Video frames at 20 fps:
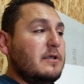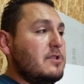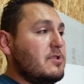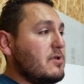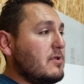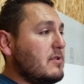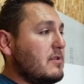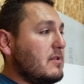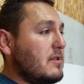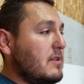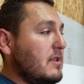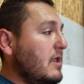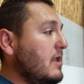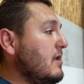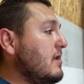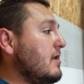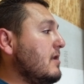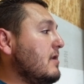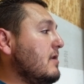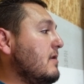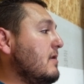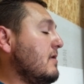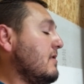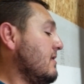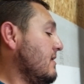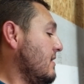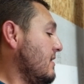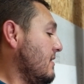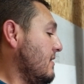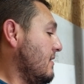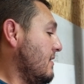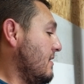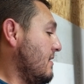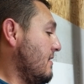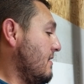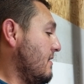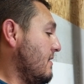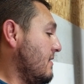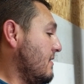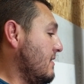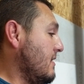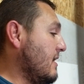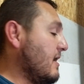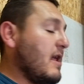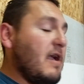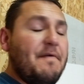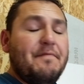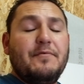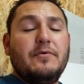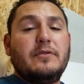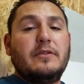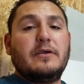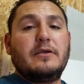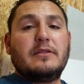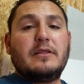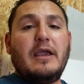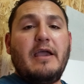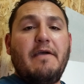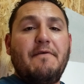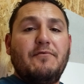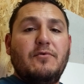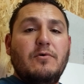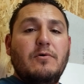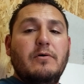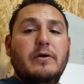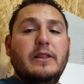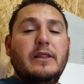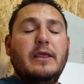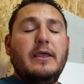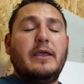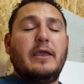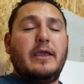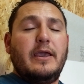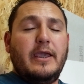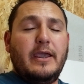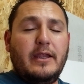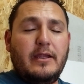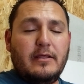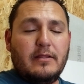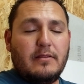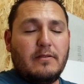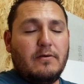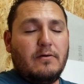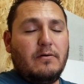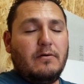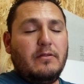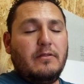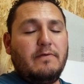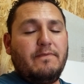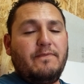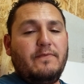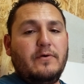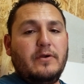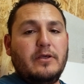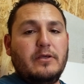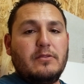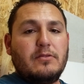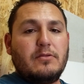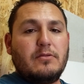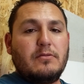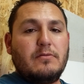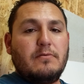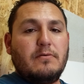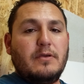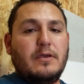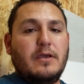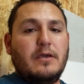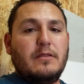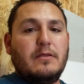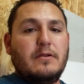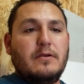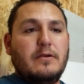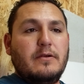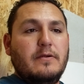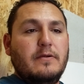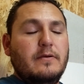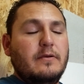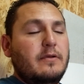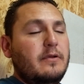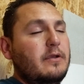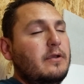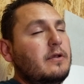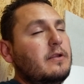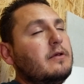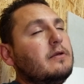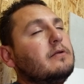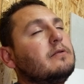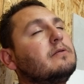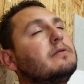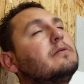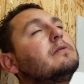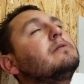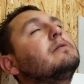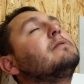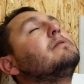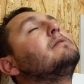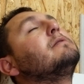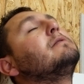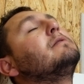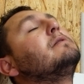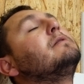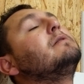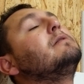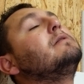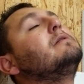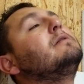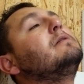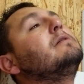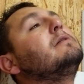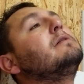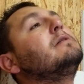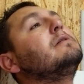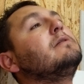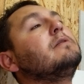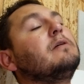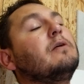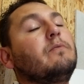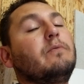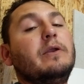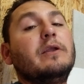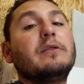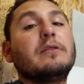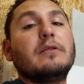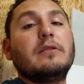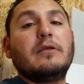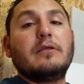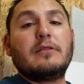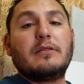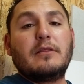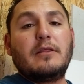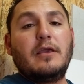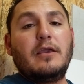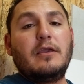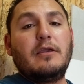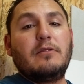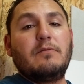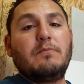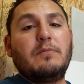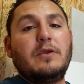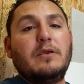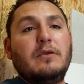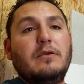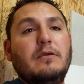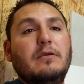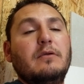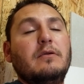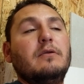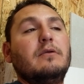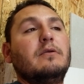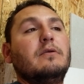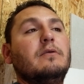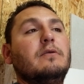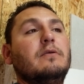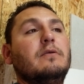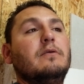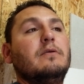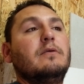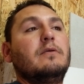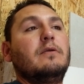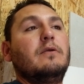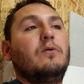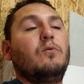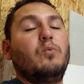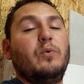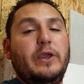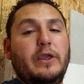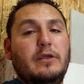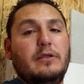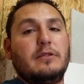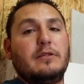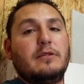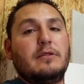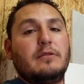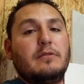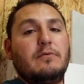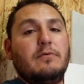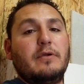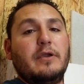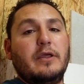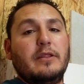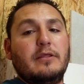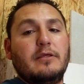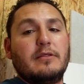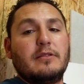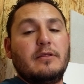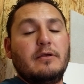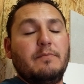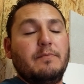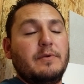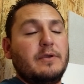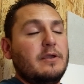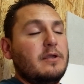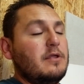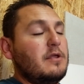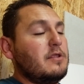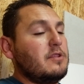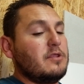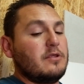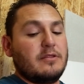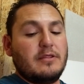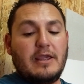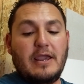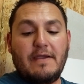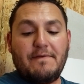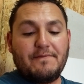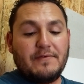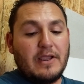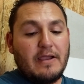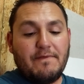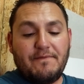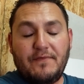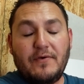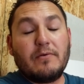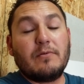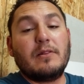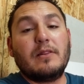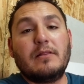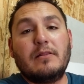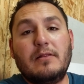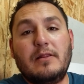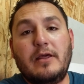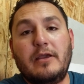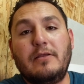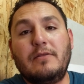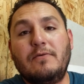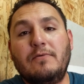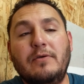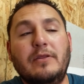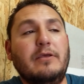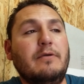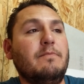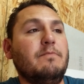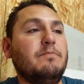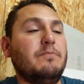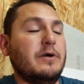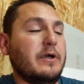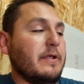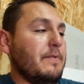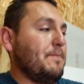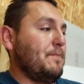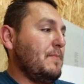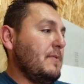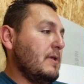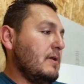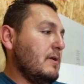Just thinking that after this, I have to go and edit all the footage together. It is the reason it's taken me weeks to get this done, because I just have not felt like doing it. But